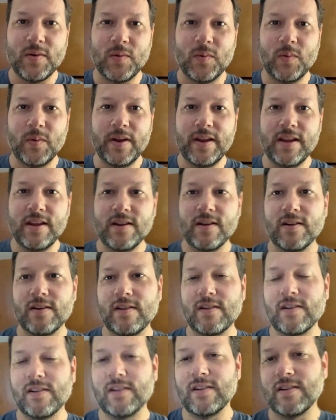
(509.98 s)
we
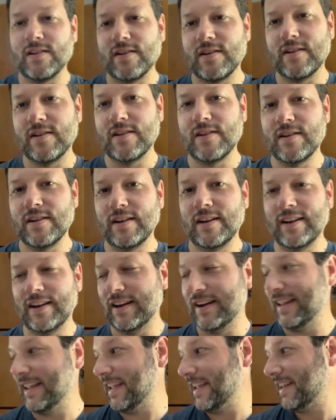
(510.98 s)
are
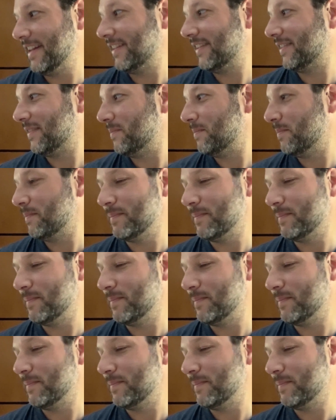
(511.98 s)
gonna eat some